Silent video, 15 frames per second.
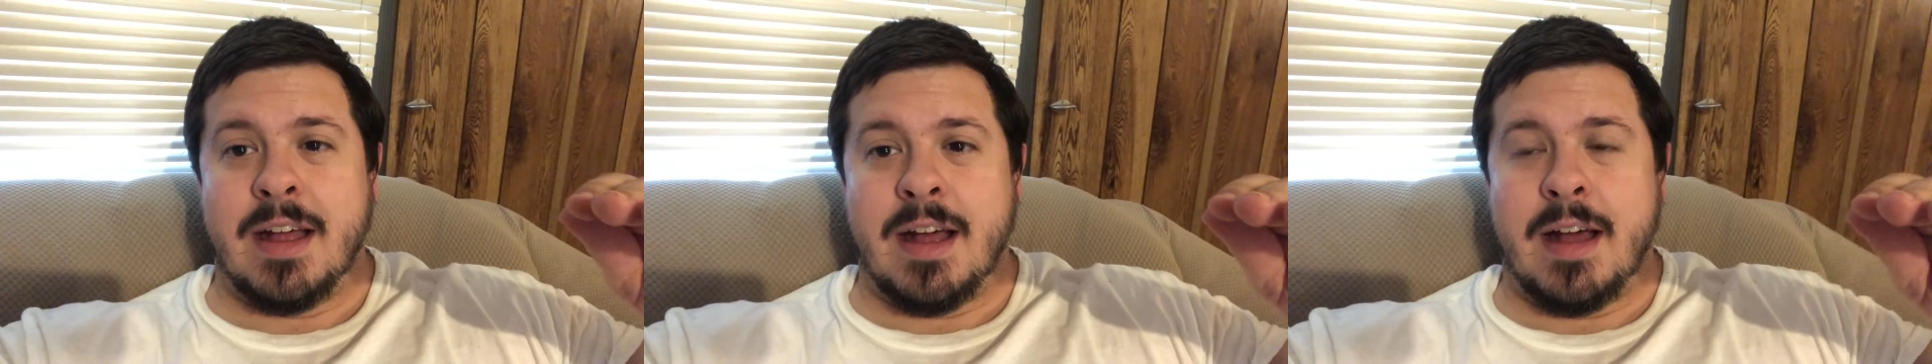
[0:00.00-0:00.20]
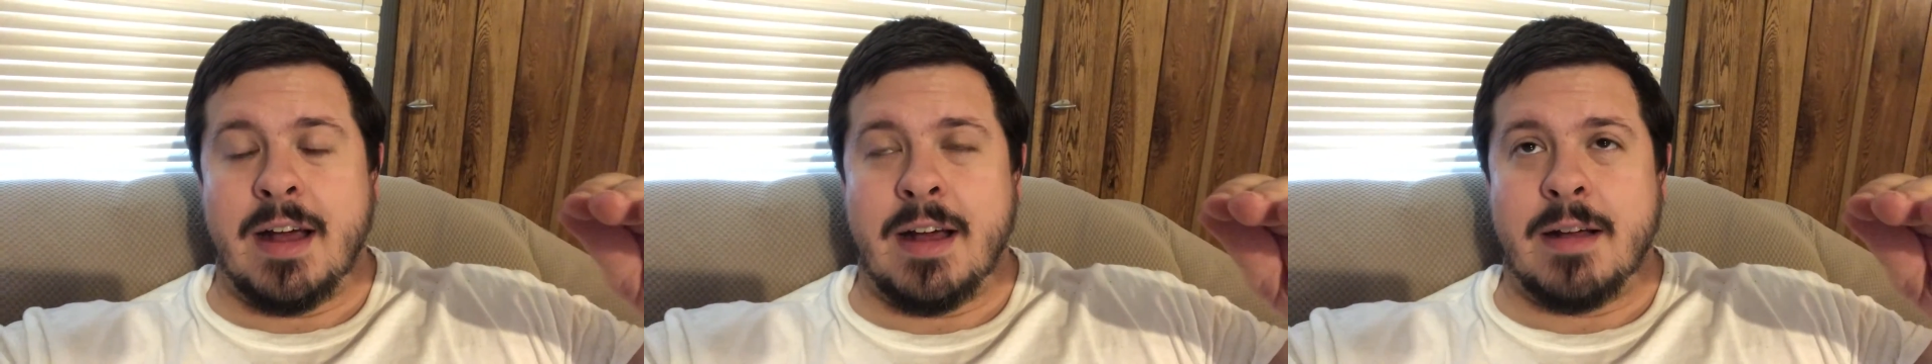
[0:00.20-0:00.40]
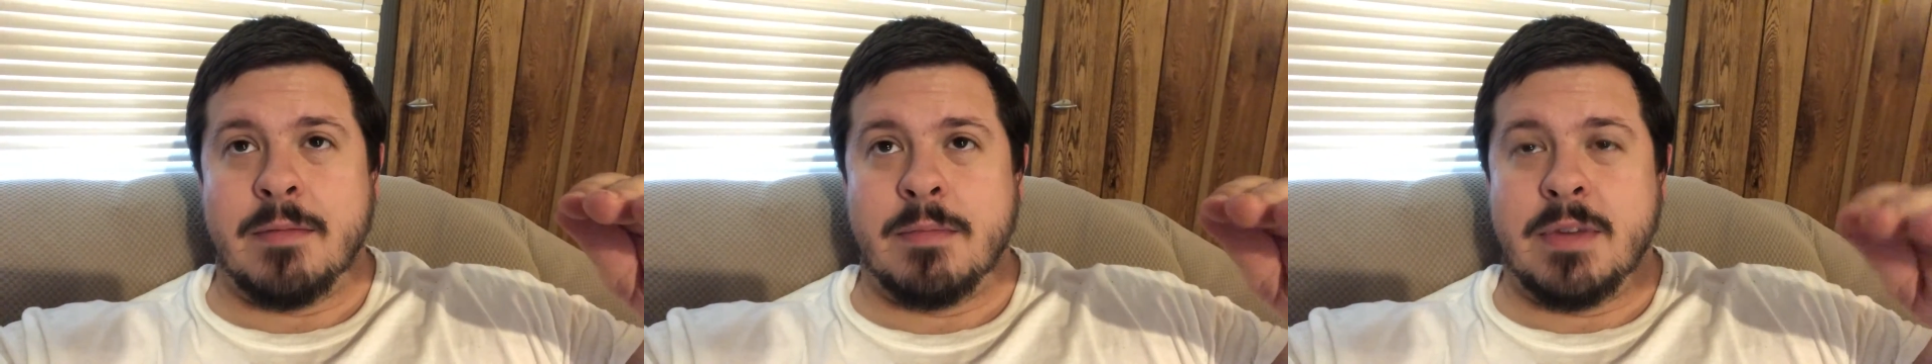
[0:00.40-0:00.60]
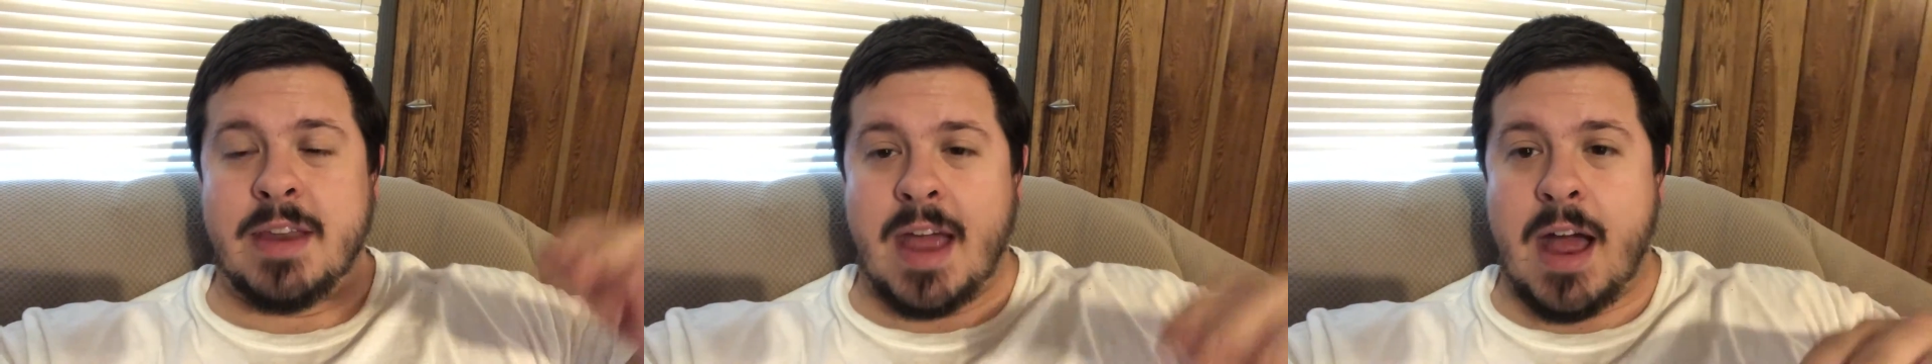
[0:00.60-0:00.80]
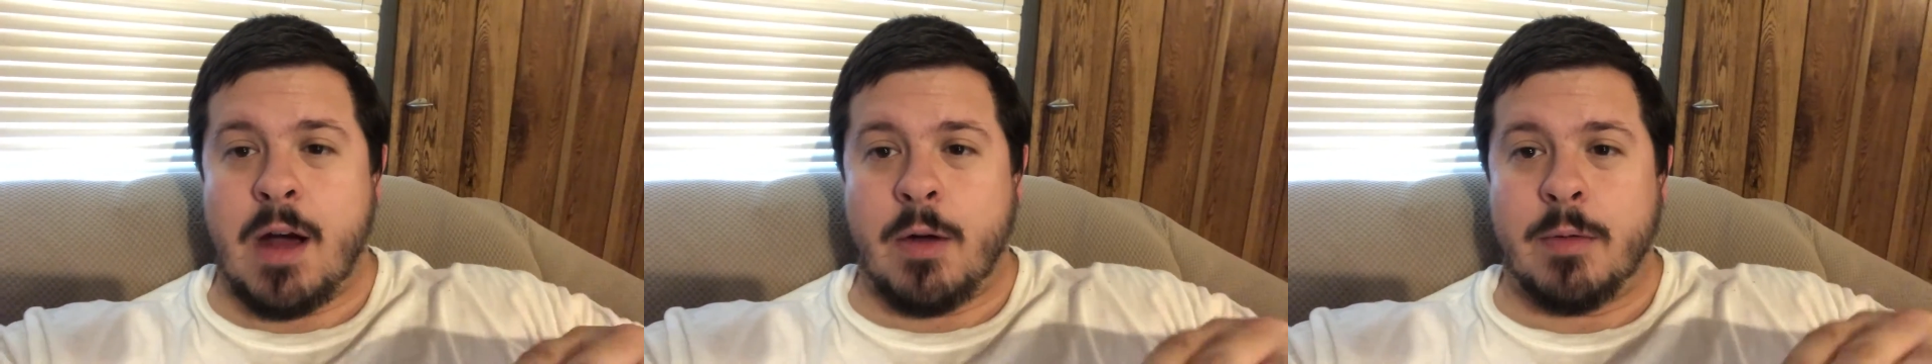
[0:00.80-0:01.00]
uh,
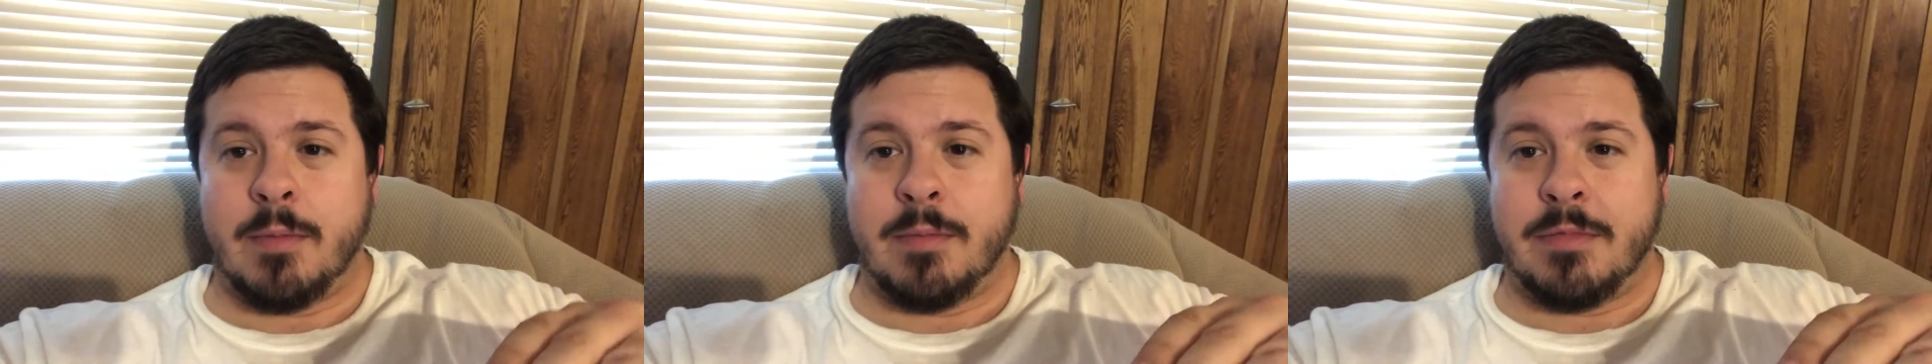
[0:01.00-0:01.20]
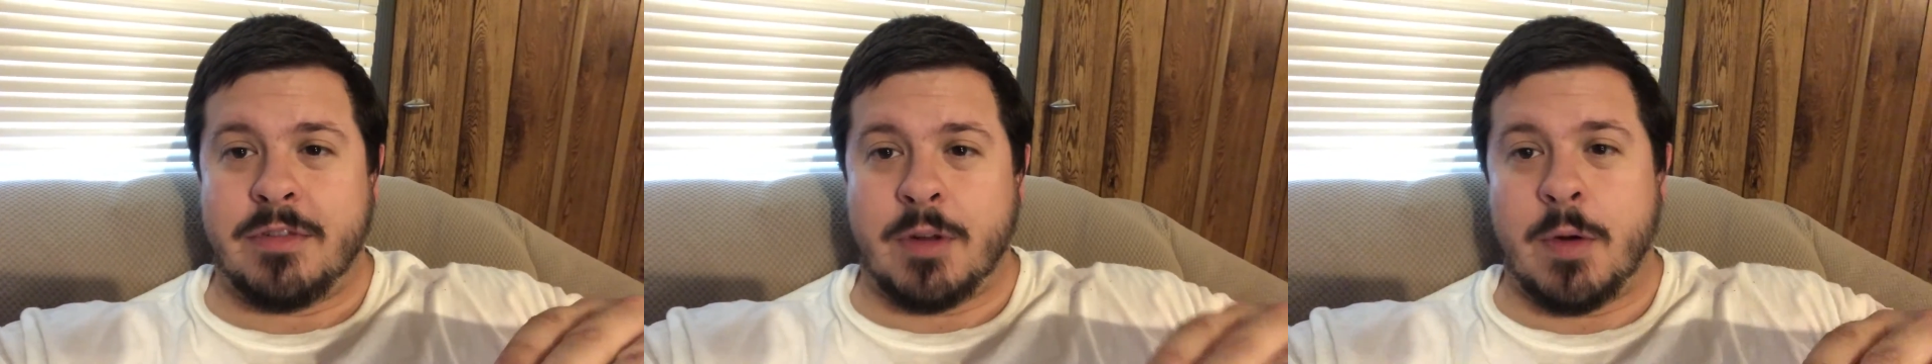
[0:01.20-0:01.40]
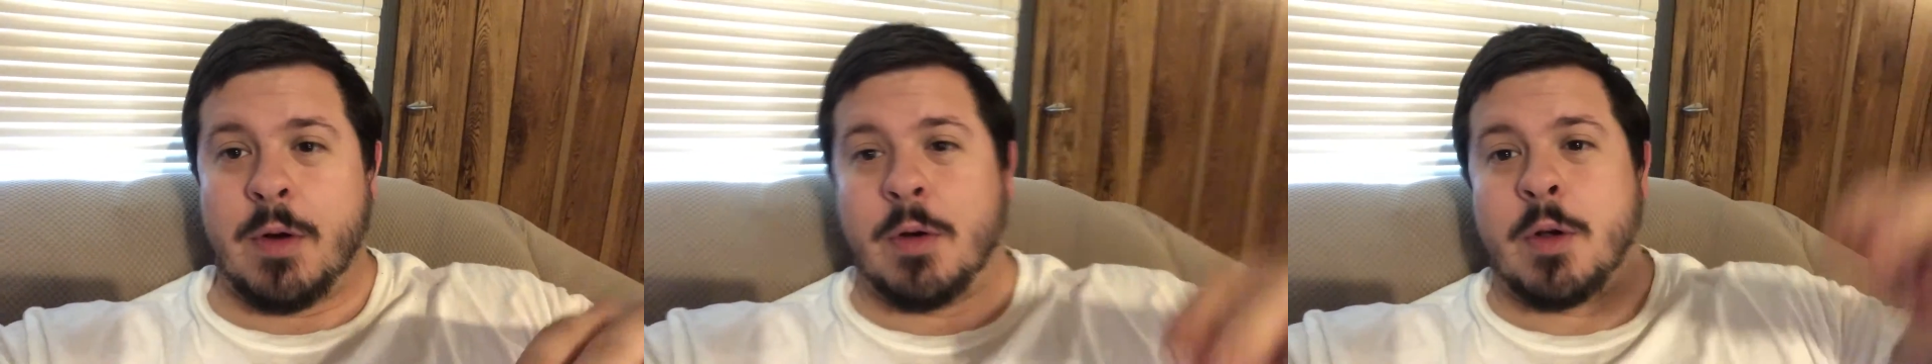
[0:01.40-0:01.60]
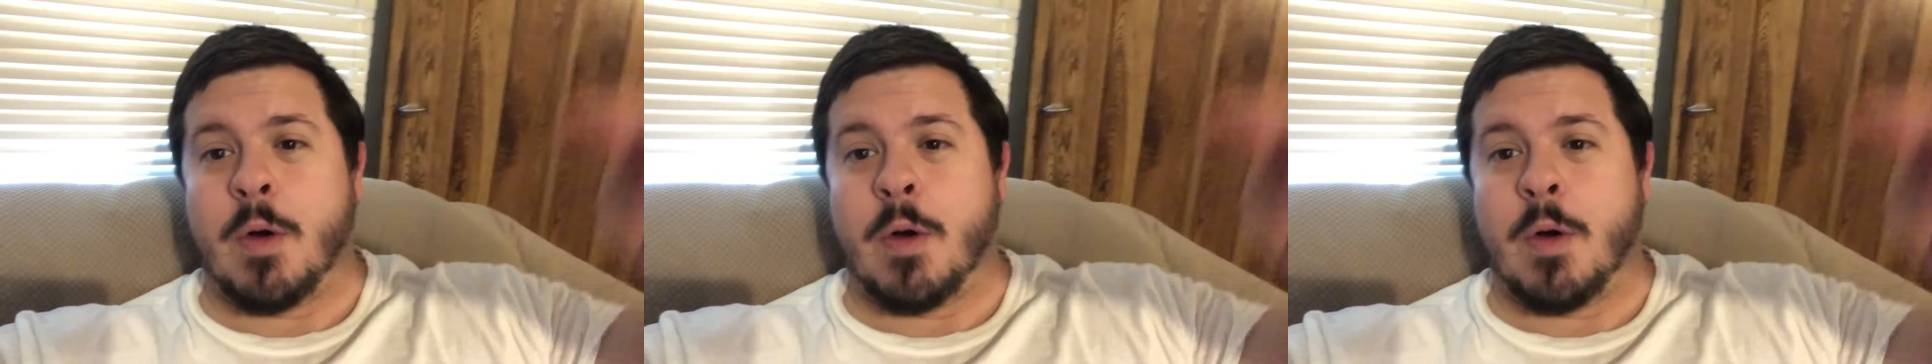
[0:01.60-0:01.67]
down so it'll